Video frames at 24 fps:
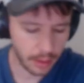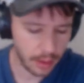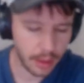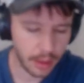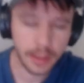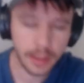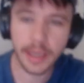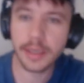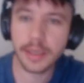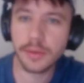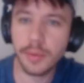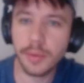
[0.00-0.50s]

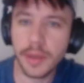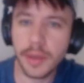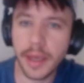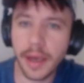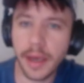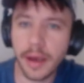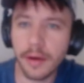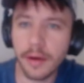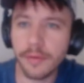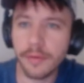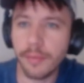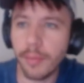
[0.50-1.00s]
Next, we
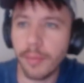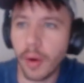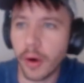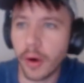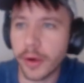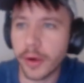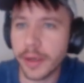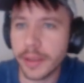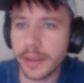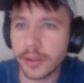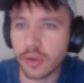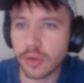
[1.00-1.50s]
have
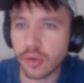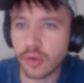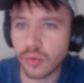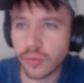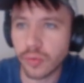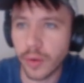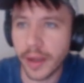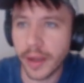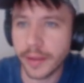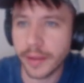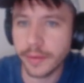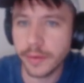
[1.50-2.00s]
marketing
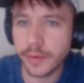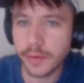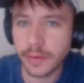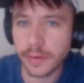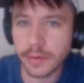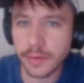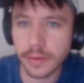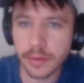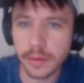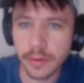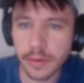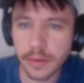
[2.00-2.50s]

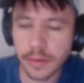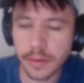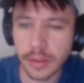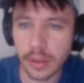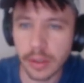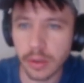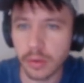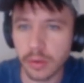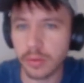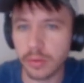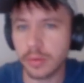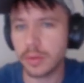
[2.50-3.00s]
trends.
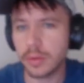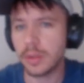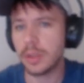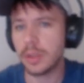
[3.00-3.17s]
So